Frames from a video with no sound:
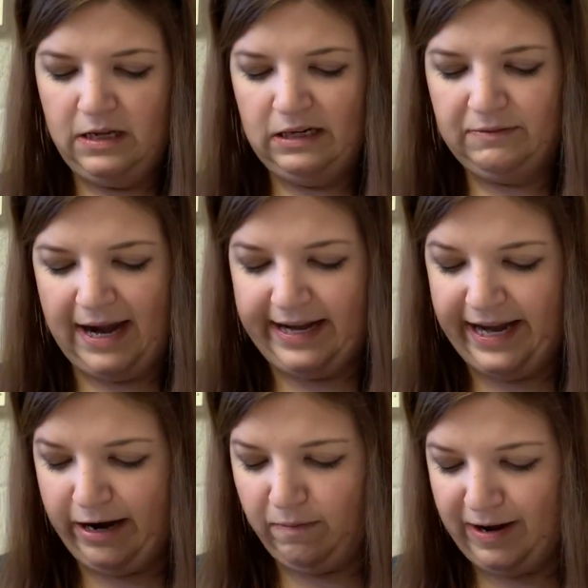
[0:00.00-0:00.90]
right
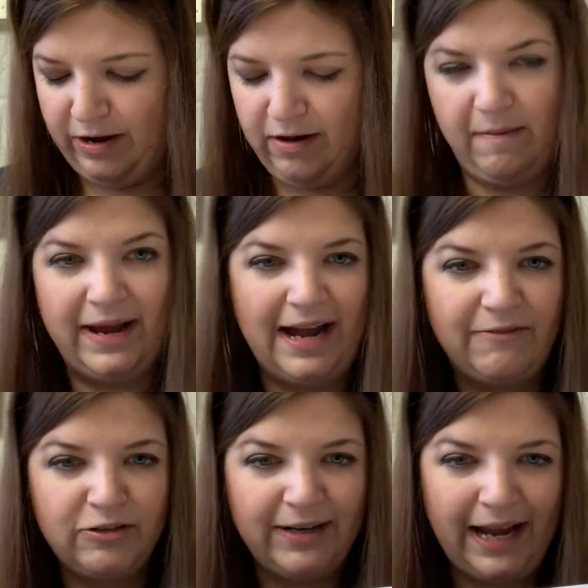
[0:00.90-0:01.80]
here where you come in
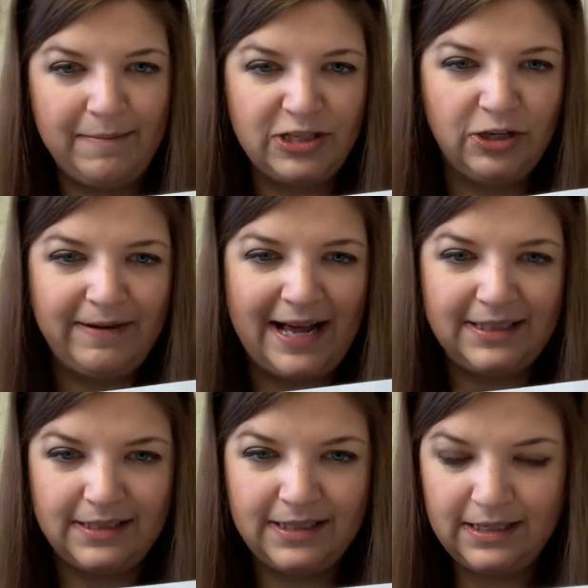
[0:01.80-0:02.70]
after an 8 measure
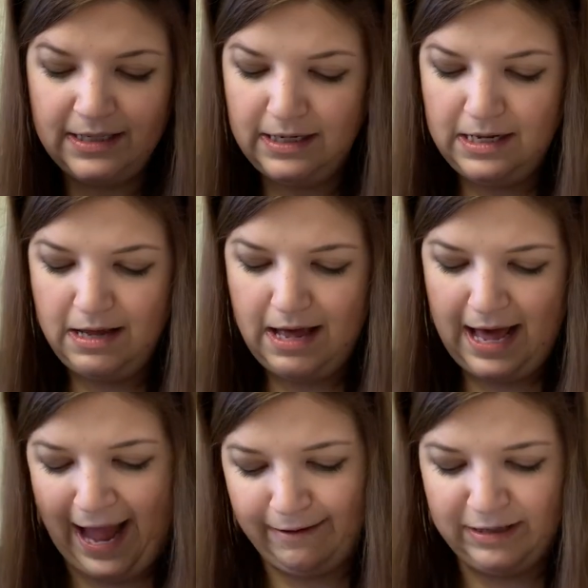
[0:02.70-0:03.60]
rest,
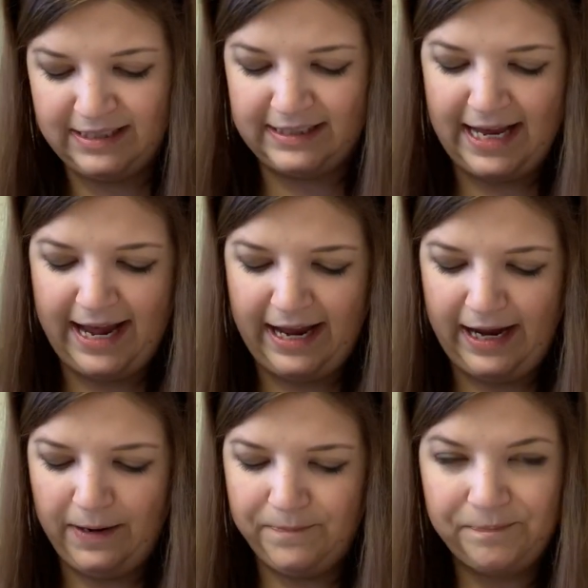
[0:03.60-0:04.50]
I would
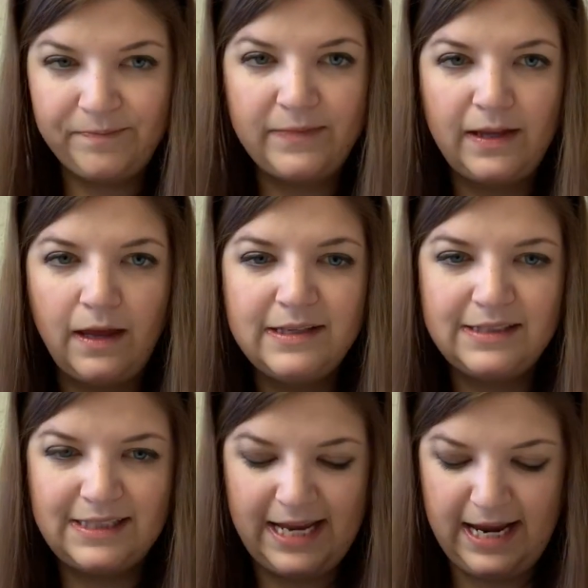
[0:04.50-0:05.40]
say
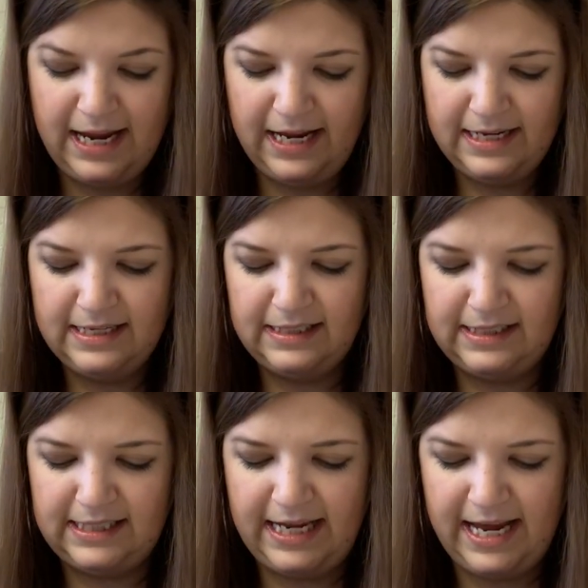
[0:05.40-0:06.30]
C,
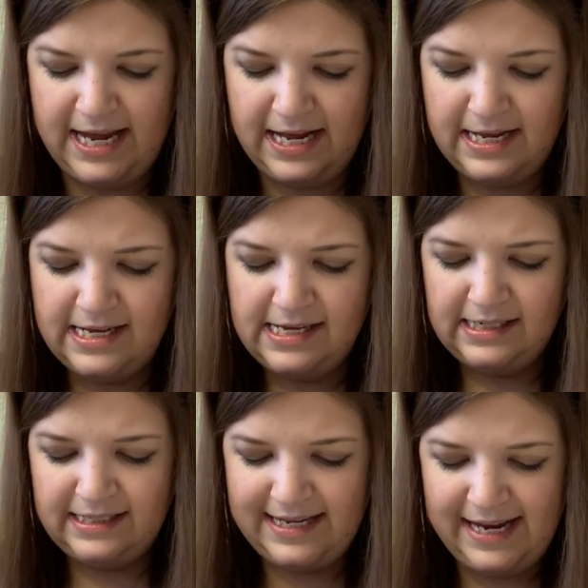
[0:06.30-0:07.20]
C,
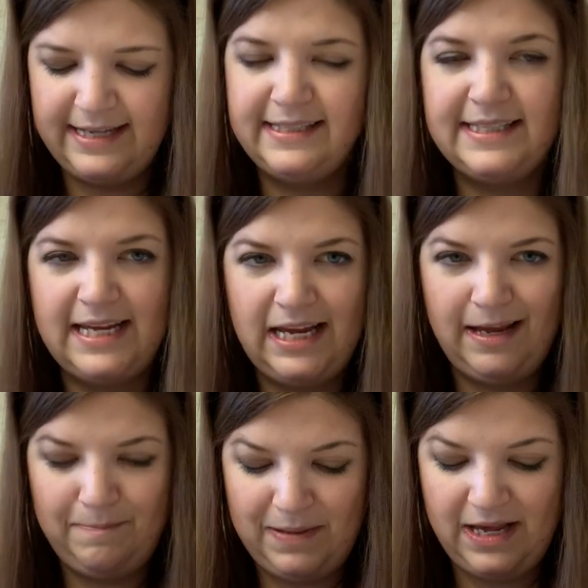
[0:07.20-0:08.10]
D,
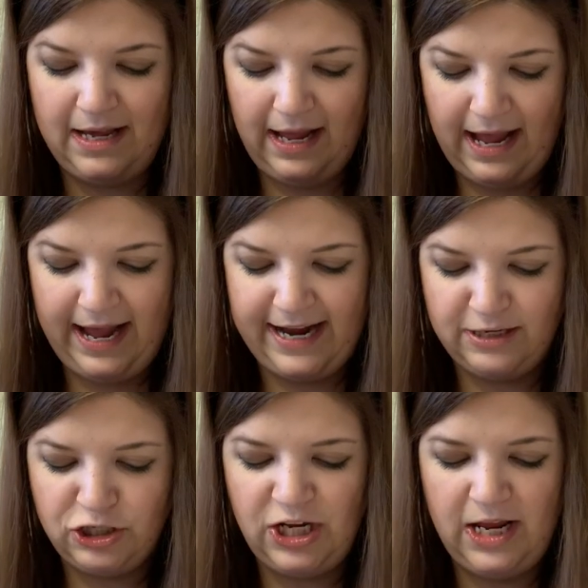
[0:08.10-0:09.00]
C, B, A,
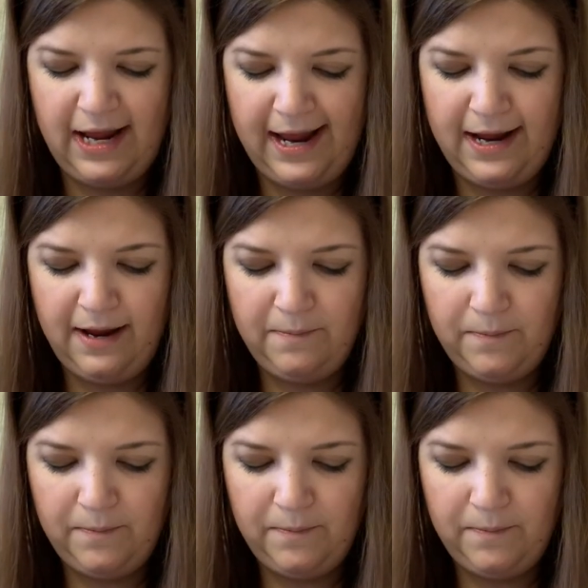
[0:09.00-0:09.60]
G,